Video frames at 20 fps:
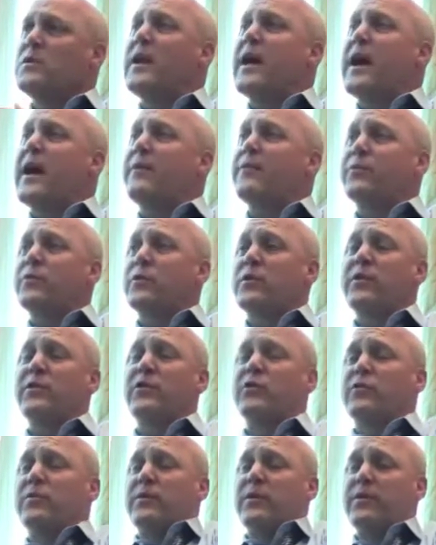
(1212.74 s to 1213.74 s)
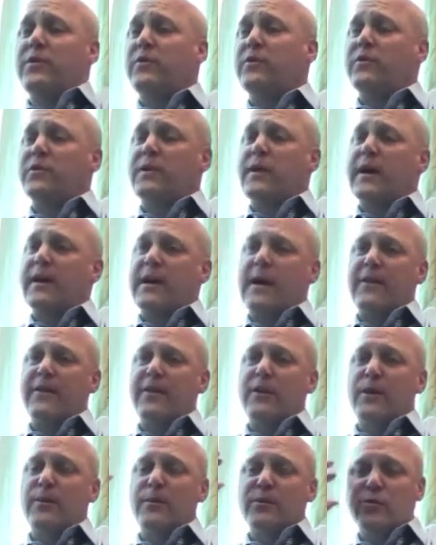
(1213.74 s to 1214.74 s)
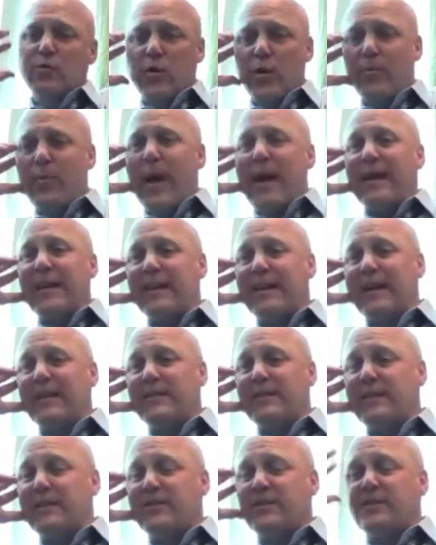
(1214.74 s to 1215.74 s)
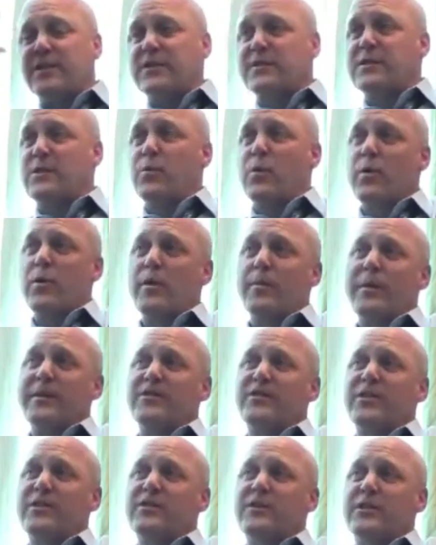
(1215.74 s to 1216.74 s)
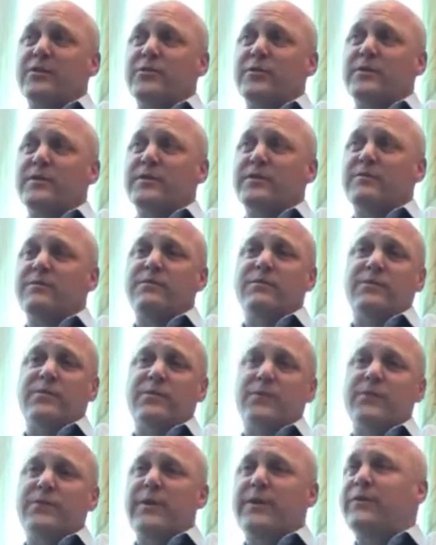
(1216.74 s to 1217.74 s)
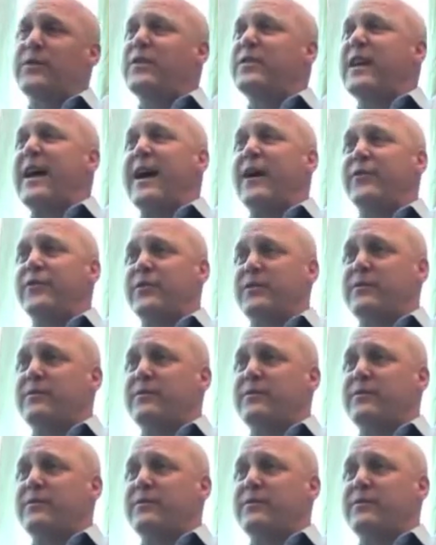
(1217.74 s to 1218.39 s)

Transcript: Yeah, this is kind of how the numbers work. Back in 1960, we were at about 650,000.